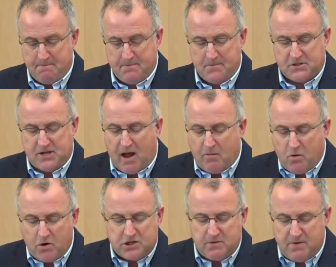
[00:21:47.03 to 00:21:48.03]
Stop
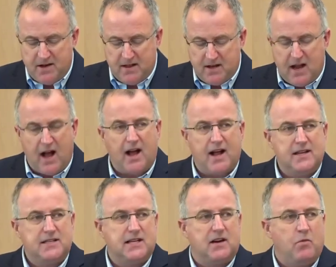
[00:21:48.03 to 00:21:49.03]
worshiping the
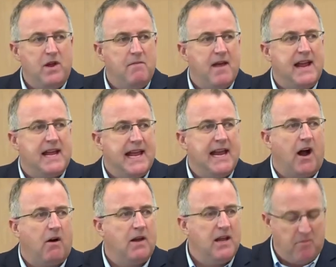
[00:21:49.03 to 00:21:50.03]
gods that we make in
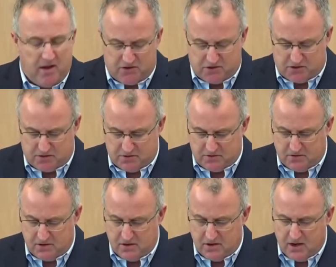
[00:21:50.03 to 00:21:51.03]
our image.
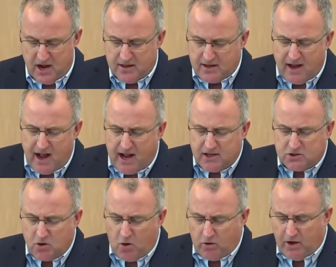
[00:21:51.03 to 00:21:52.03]
The gods
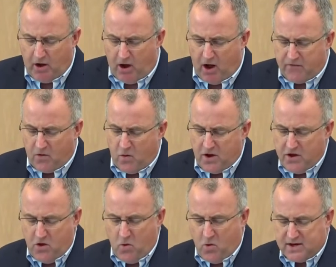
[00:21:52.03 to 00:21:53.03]
who only offer what
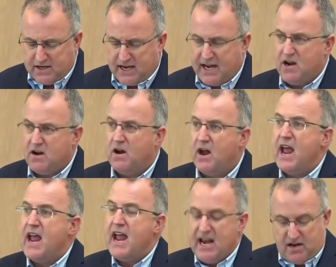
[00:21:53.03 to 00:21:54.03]
you want to hear
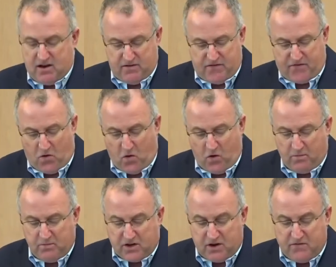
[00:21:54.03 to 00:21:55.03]
and
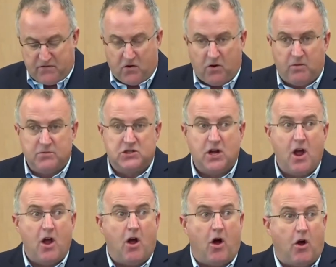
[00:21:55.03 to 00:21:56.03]
confirms
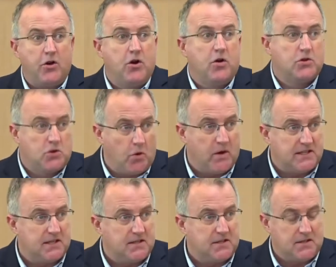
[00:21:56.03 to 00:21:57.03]
all your
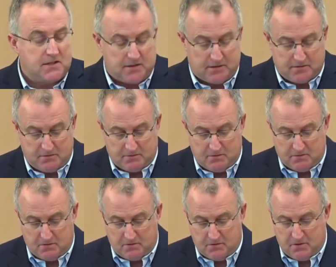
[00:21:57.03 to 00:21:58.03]
choices.
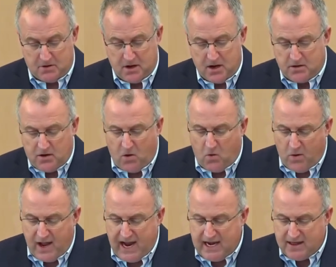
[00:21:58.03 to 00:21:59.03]
Don't
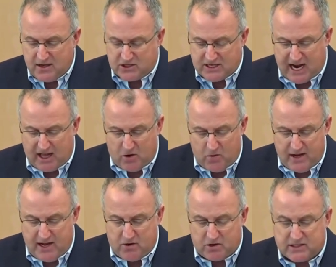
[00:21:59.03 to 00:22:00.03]
wade in the shallow
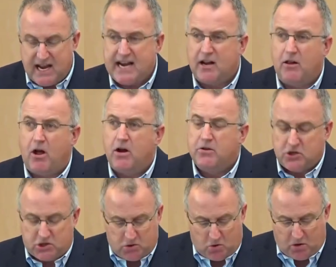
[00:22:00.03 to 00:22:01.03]
end or stand along the
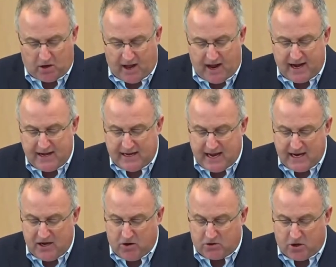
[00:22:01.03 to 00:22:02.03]
shoreline
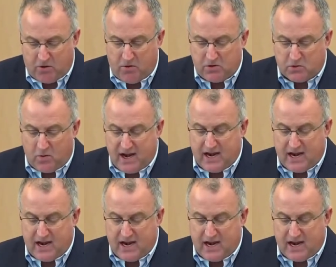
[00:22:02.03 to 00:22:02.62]
getting your toes wet